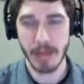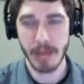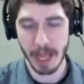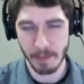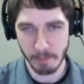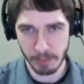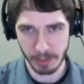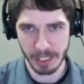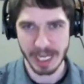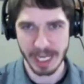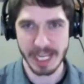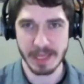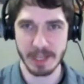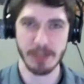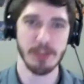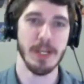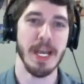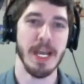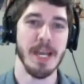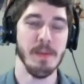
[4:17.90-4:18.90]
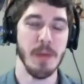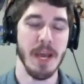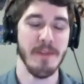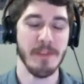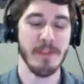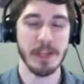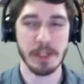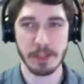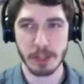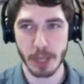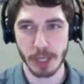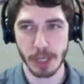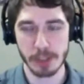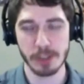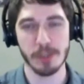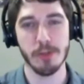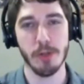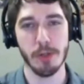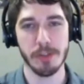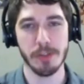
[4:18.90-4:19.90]
and play the same. If it
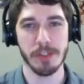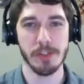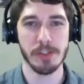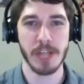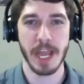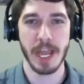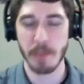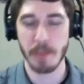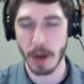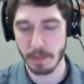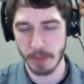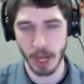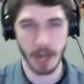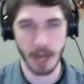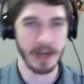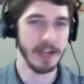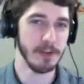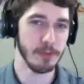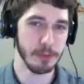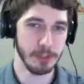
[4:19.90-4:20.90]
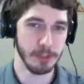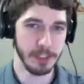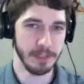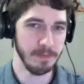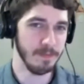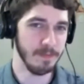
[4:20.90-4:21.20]
doesn't look the same, I'm not interested.